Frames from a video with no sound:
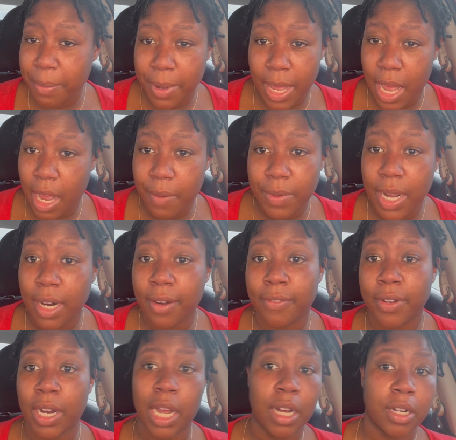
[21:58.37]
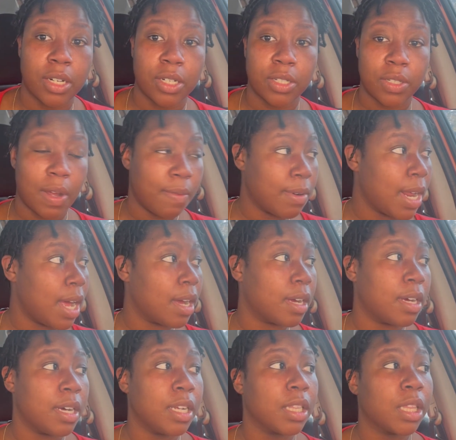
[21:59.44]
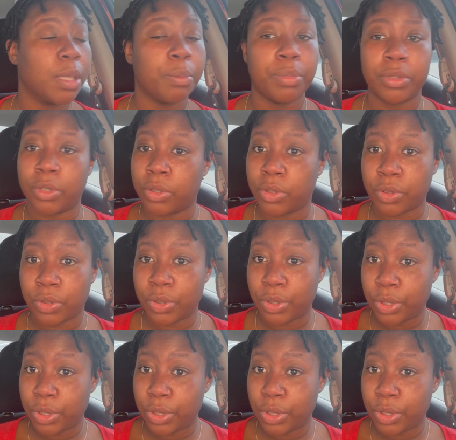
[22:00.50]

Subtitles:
but I'm not a vlogger, so I'm not comfortable